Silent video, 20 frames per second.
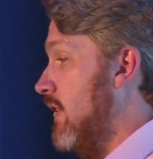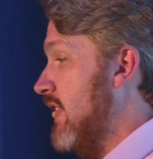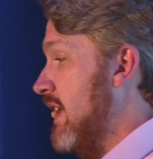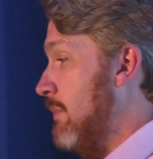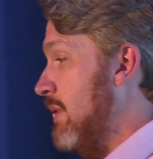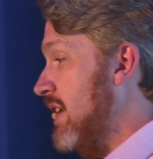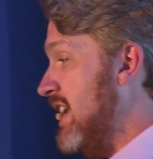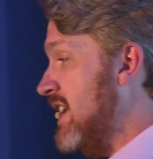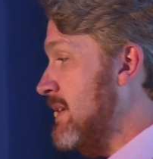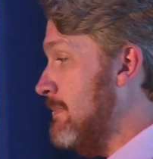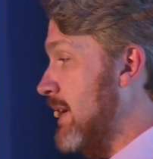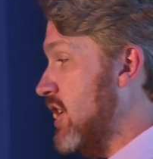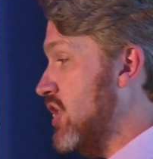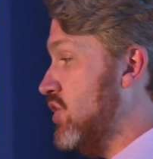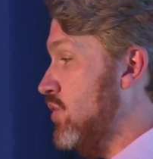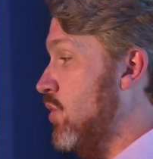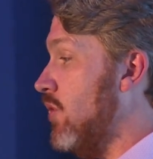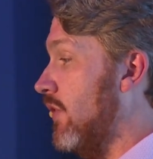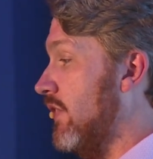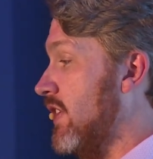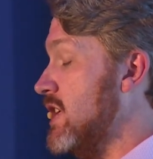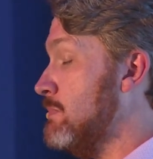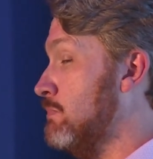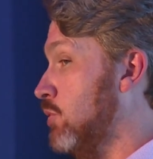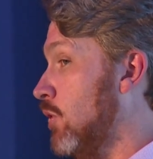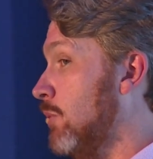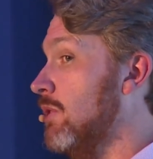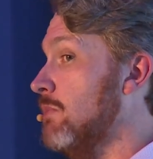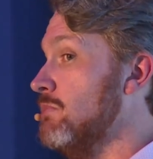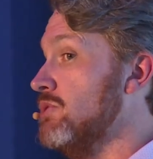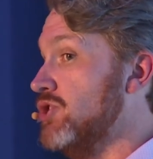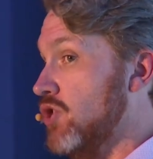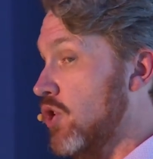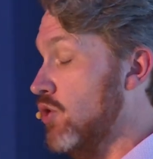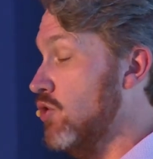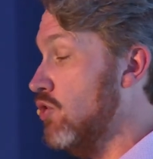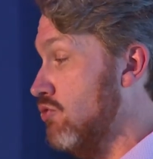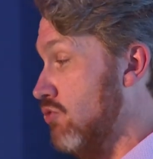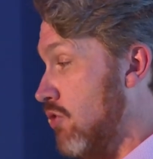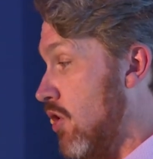then we need to make sure that these problems
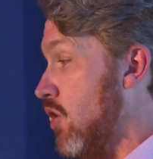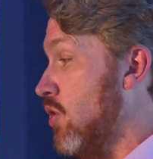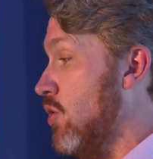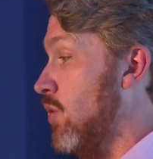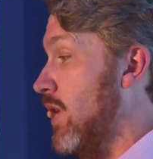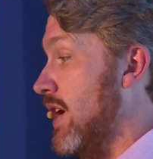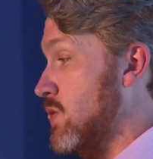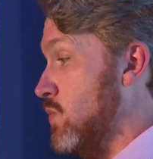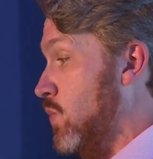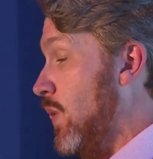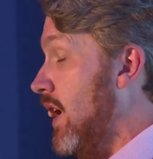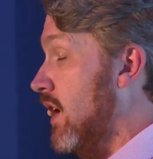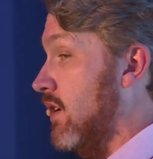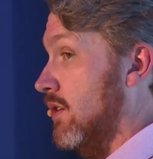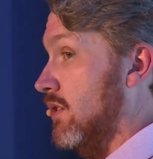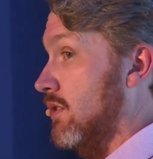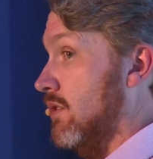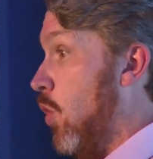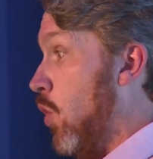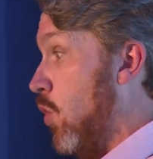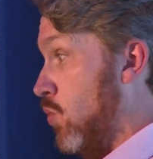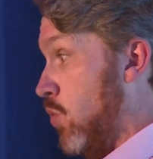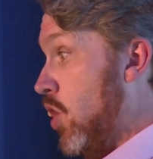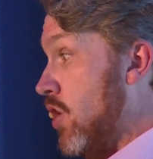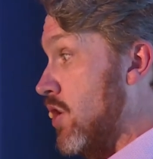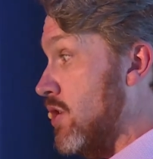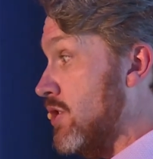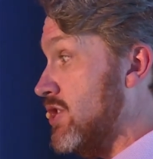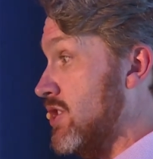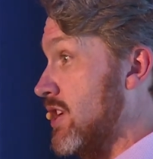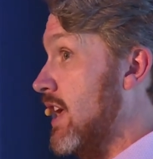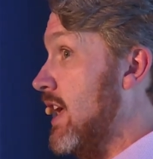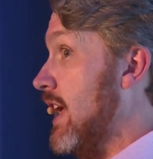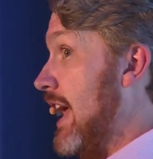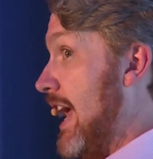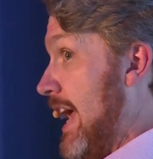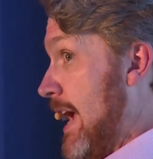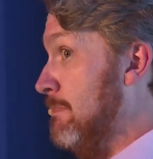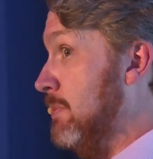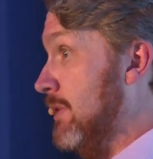don't grow as well, or worse,
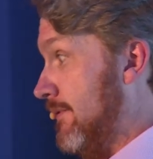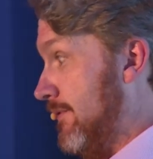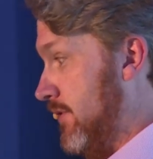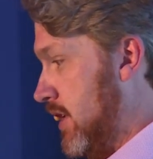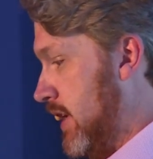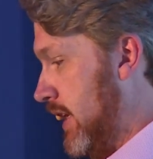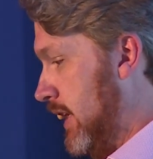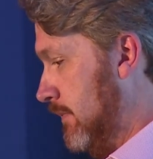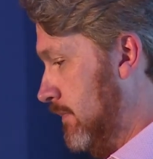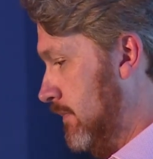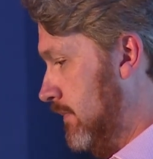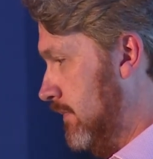amplify.